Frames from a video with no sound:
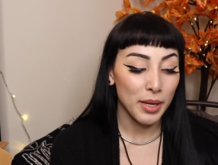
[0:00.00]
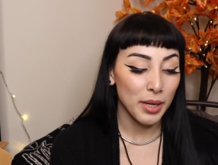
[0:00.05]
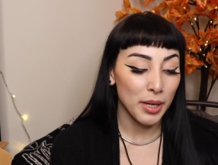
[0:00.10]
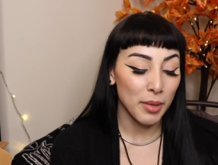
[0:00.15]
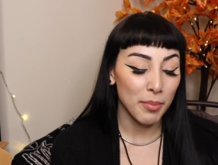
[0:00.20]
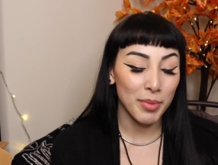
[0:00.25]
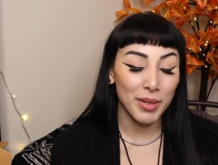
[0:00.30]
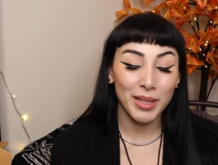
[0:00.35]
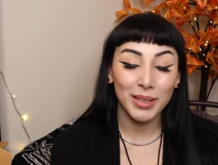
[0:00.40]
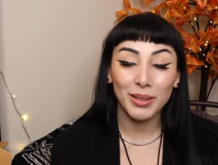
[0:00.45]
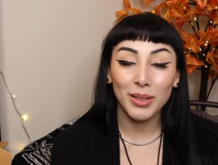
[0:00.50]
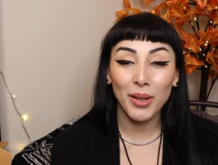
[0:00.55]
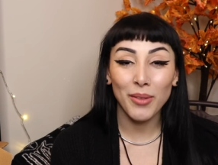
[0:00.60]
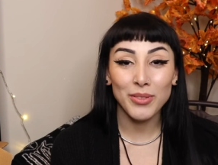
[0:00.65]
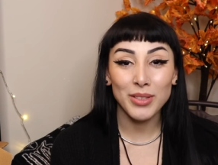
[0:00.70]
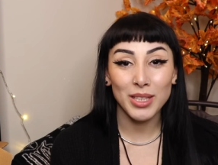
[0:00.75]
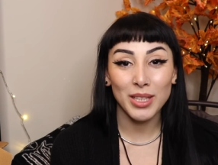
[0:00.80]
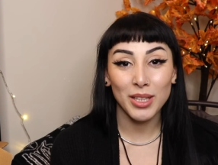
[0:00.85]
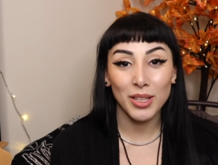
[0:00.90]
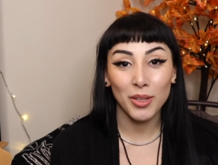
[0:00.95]
um, but I'd love
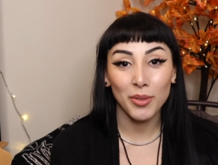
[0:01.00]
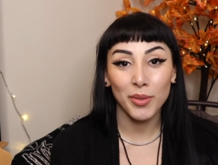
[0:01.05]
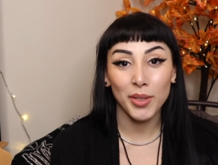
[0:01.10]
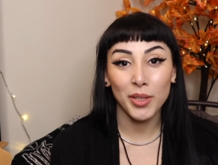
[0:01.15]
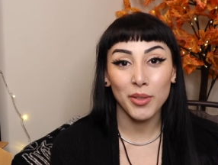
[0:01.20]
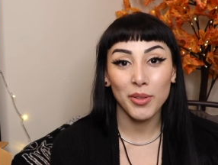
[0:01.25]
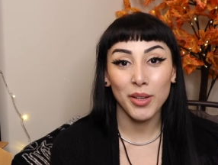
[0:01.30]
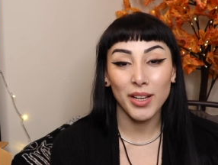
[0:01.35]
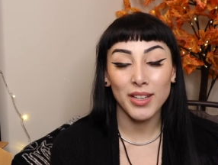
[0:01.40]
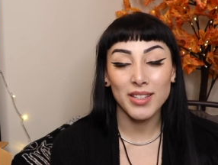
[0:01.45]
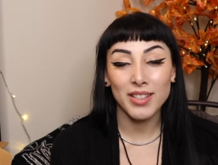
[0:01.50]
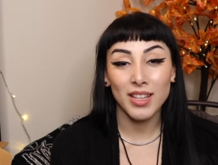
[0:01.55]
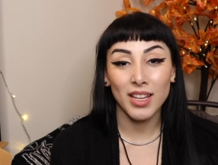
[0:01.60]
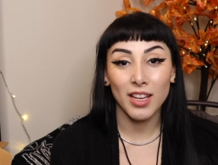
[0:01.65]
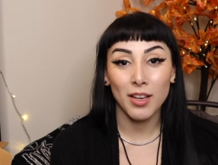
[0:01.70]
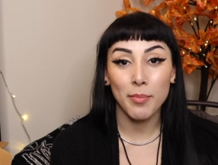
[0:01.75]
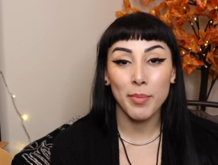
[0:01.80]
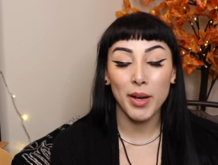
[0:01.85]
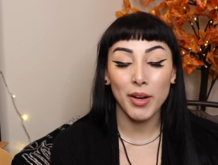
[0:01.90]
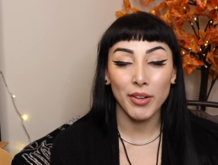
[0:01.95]
to hear what you guys
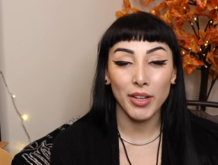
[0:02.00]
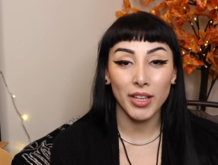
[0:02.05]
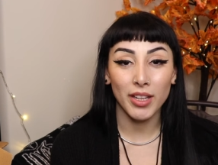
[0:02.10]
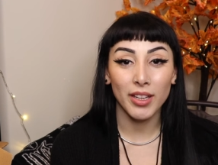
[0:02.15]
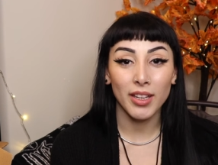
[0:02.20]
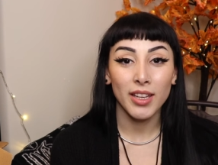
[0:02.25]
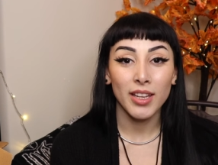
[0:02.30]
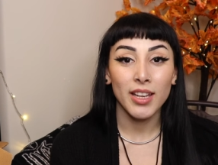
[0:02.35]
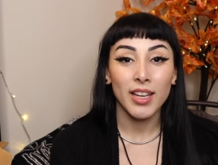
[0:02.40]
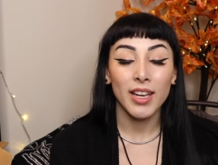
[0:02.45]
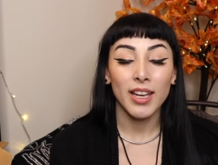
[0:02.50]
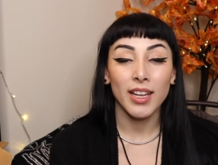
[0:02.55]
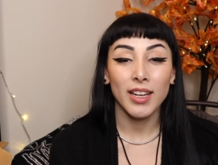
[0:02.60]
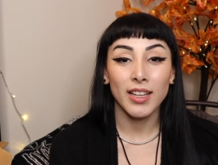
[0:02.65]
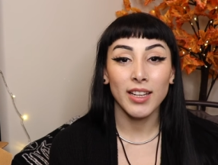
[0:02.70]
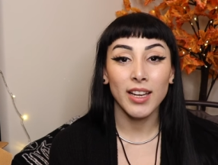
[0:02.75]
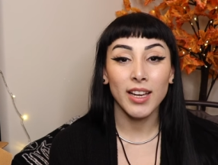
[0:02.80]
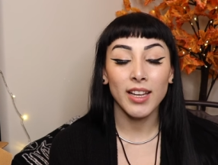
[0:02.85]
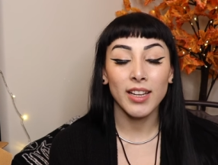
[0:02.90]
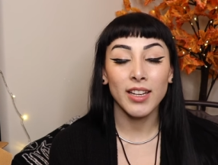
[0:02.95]
think about it. And
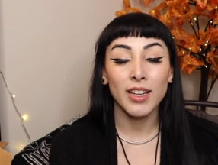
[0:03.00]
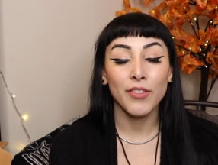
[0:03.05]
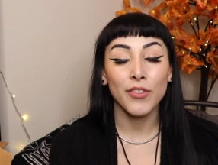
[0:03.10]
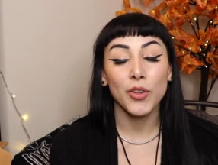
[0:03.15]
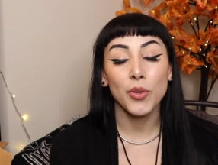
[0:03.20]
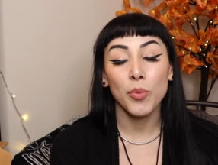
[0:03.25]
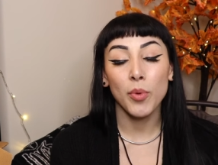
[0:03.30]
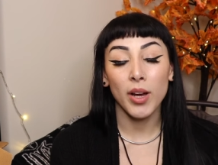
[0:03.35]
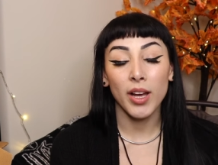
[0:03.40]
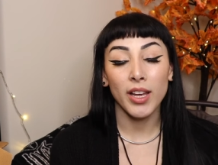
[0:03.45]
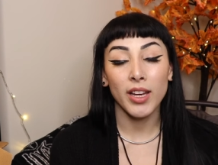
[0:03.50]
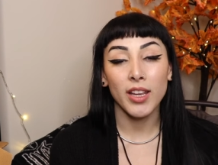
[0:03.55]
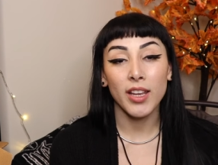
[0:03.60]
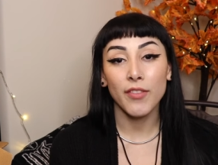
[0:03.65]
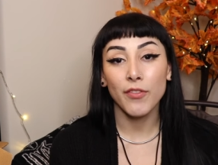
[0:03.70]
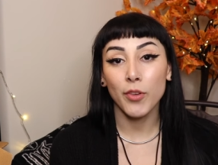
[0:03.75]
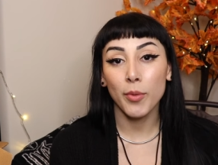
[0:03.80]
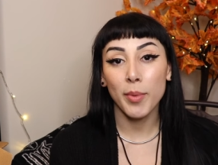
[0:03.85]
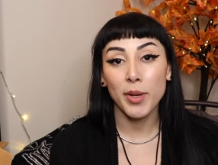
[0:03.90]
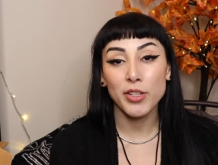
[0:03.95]
again, if you want any
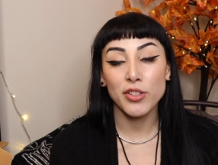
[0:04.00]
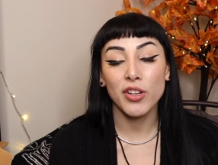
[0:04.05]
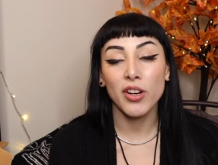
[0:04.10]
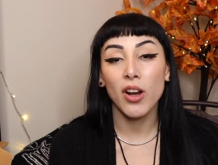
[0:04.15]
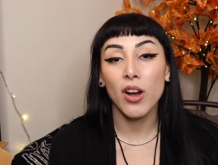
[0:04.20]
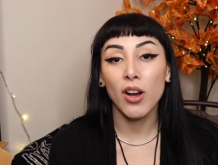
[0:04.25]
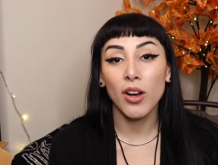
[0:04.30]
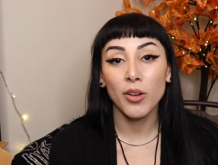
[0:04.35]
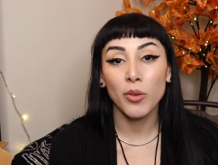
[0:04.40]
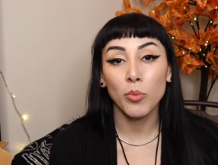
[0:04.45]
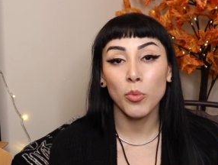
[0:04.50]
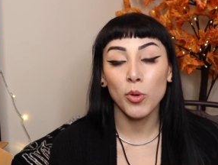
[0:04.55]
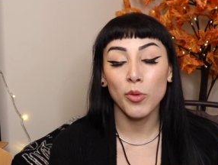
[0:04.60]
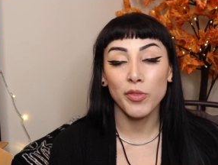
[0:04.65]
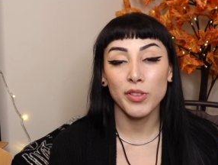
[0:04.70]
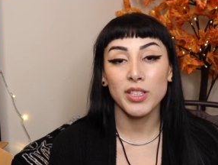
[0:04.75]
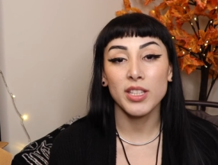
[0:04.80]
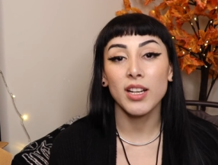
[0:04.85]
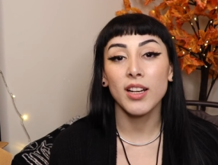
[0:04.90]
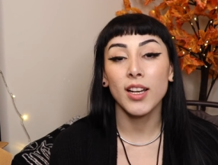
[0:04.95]
information on Wolf
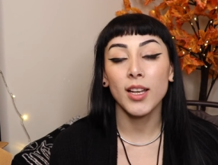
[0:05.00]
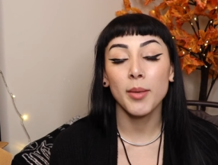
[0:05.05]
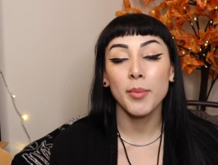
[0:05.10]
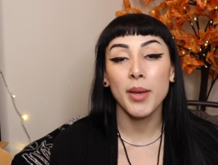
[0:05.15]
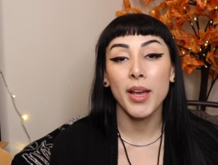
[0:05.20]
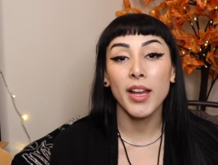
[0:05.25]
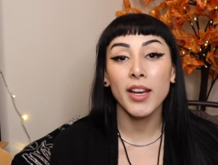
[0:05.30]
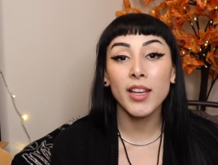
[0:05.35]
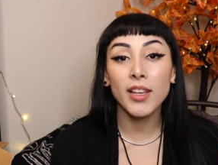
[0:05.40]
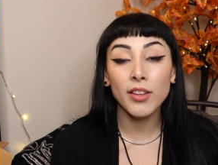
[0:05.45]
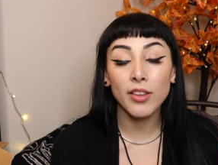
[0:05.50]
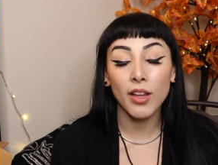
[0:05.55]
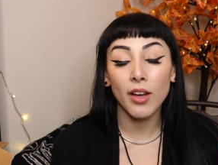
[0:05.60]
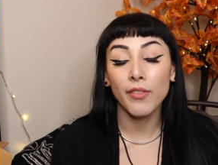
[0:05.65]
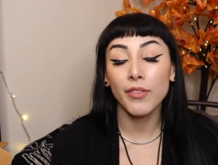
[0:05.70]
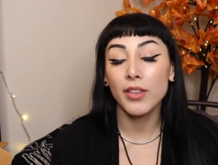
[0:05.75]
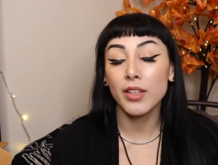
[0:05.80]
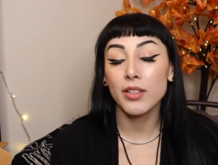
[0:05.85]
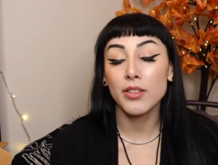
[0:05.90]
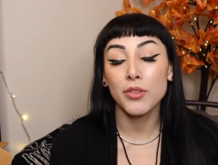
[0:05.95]
and Thyme, any
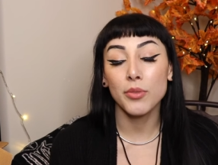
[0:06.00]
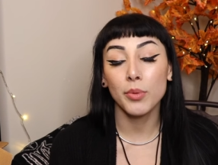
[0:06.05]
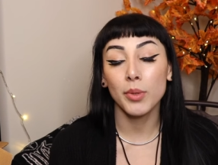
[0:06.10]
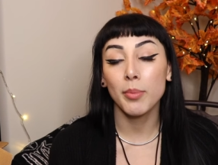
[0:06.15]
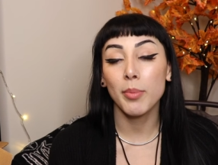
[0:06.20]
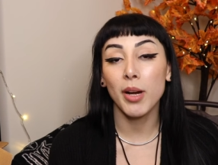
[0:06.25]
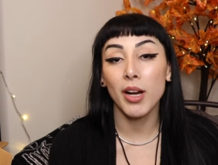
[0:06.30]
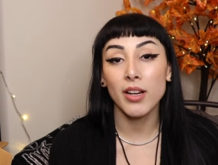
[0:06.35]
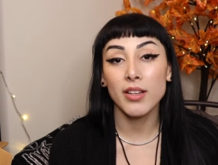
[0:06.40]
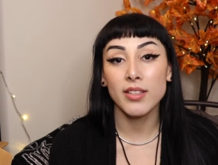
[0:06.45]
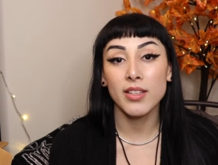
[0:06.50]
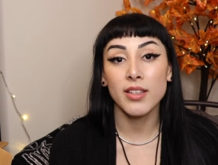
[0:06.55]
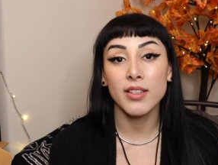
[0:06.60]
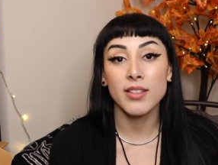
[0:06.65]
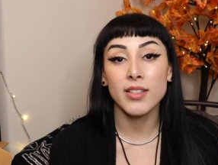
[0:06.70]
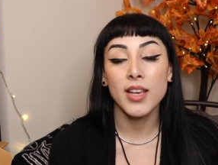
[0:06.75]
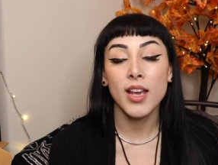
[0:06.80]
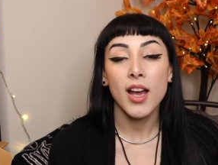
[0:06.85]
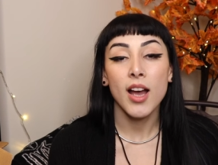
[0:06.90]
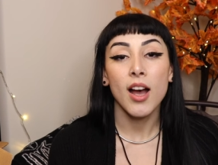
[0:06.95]
of these three
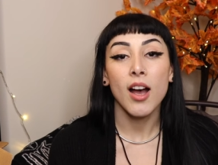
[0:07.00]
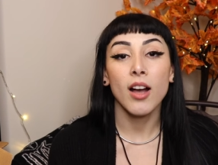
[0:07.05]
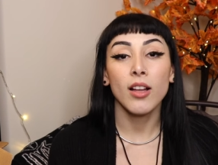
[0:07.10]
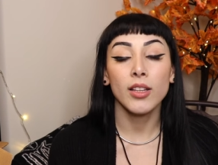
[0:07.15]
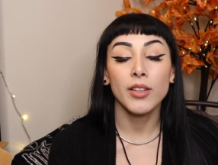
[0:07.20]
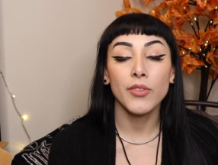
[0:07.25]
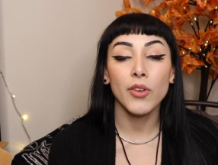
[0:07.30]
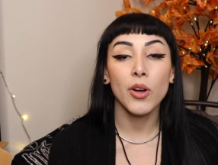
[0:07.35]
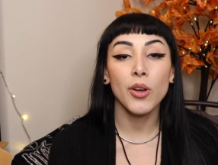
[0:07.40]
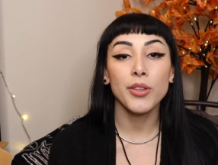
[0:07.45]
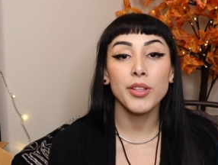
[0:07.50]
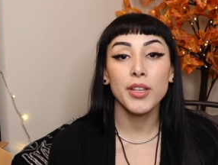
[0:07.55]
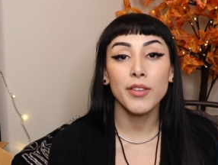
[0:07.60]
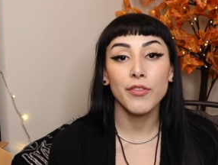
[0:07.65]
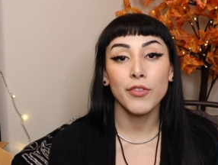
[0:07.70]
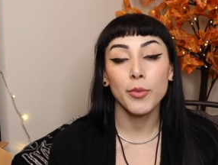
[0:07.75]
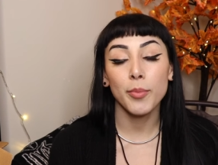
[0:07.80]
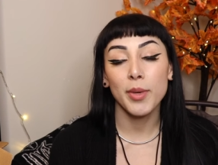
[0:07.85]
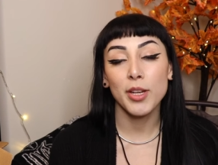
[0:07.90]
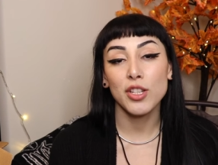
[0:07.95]
boxes, I'll leave all the
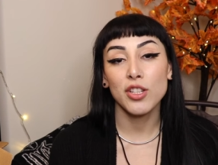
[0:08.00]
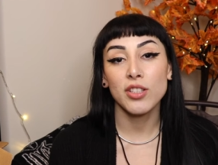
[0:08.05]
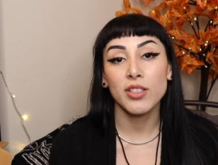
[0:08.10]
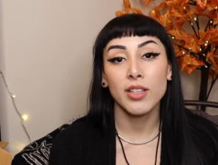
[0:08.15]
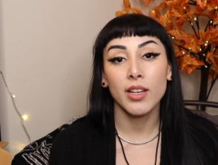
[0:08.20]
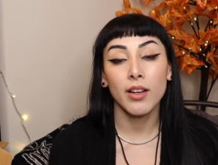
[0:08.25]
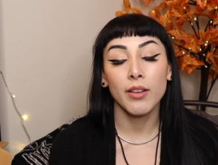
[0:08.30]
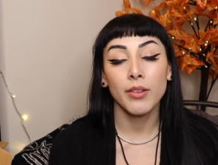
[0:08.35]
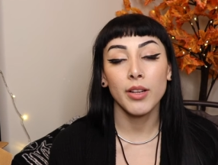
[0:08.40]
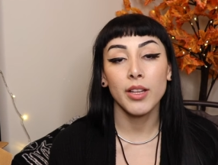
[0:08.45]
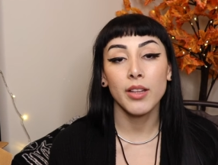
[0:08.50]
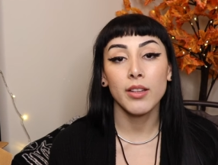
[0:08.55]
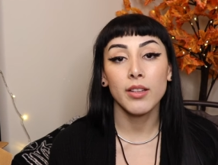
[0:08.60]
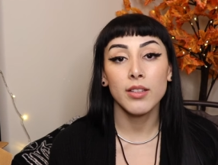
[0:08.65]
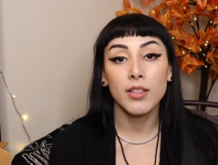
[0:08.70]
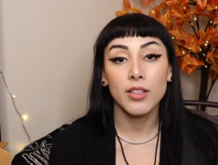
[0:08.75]
information down in the